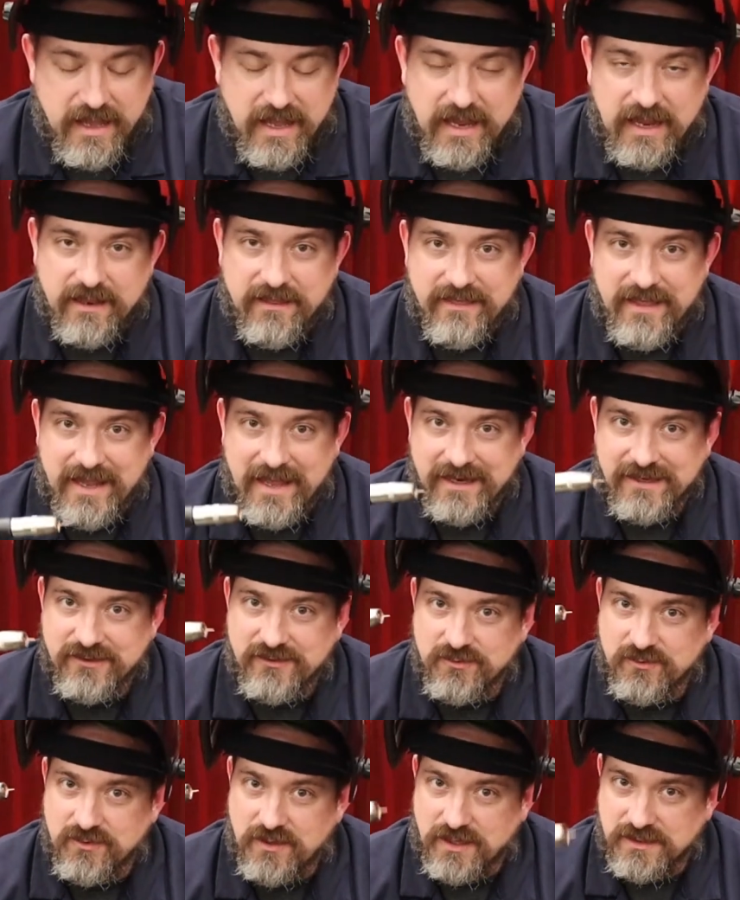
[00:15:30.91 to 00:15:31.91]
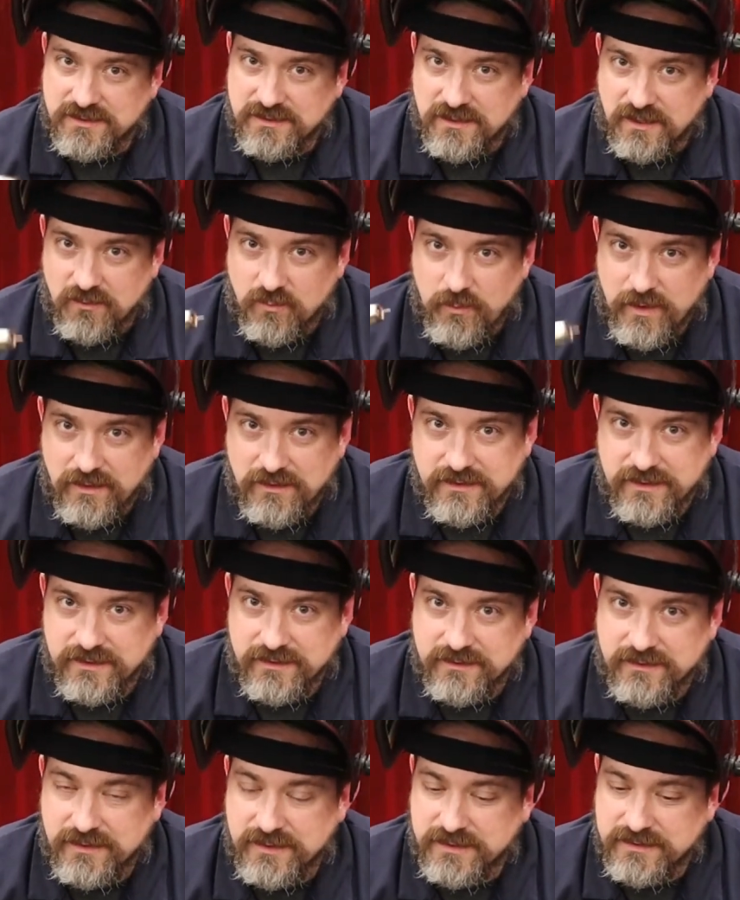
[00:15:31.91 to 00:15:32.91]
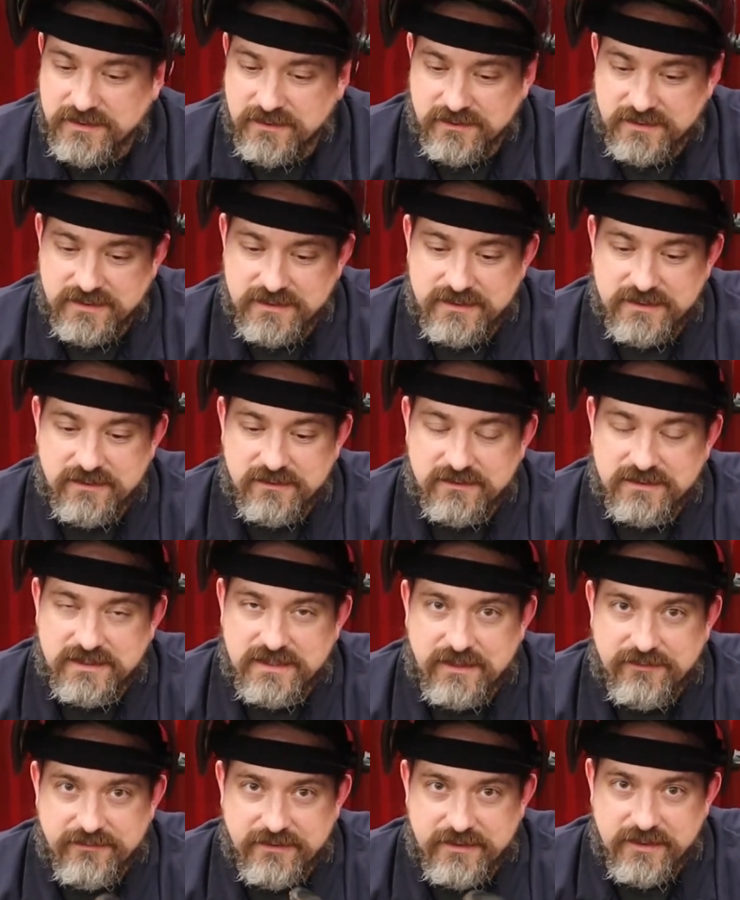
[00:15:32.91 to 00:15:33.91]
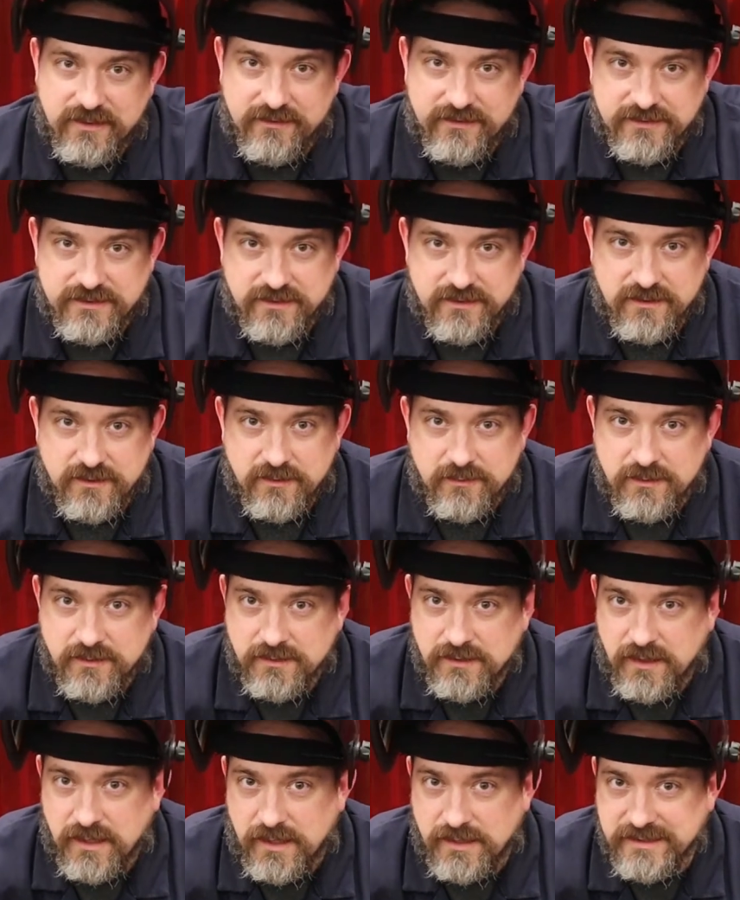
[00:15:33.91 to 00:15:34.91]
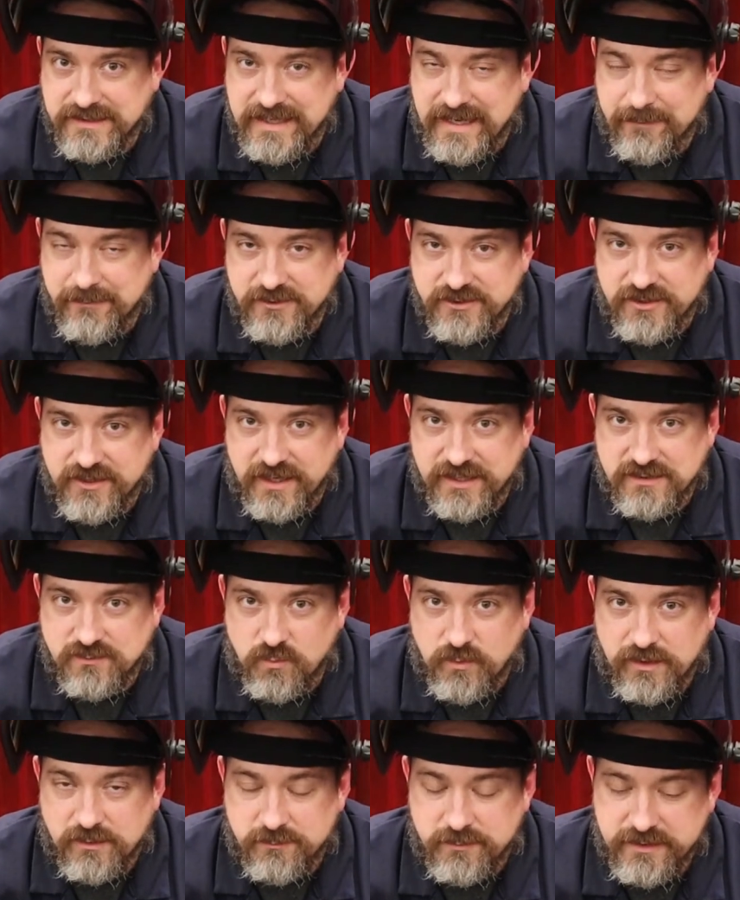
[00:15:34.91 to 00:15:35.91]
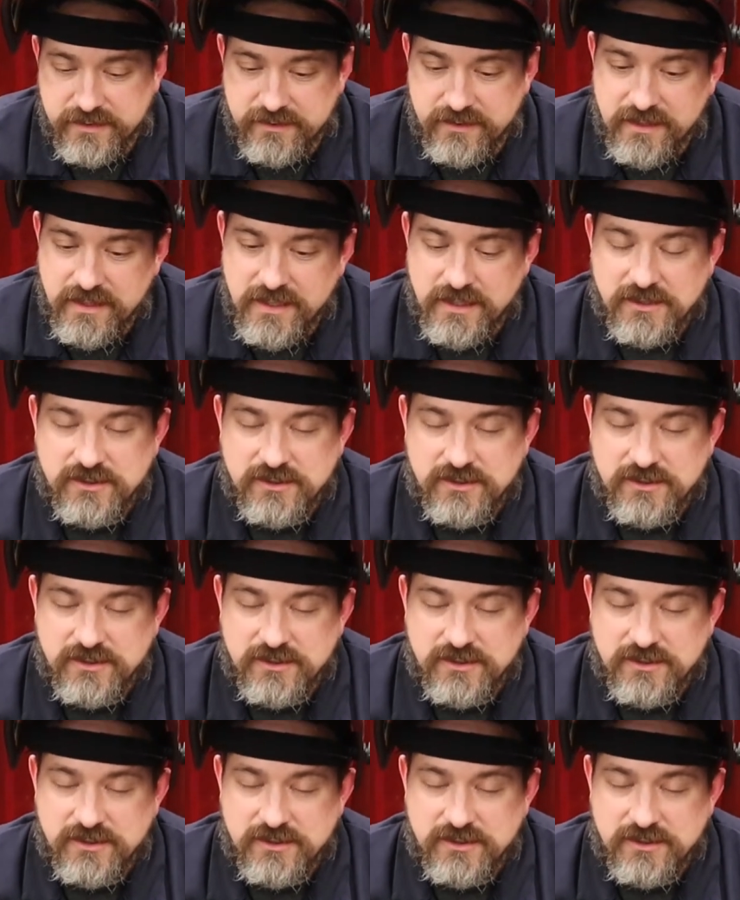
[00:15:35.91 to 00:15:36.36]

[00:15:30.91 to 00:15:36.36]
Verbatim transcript: And then do not start welding because there's still stuff in here that's gonna uh, damage your next weld bead.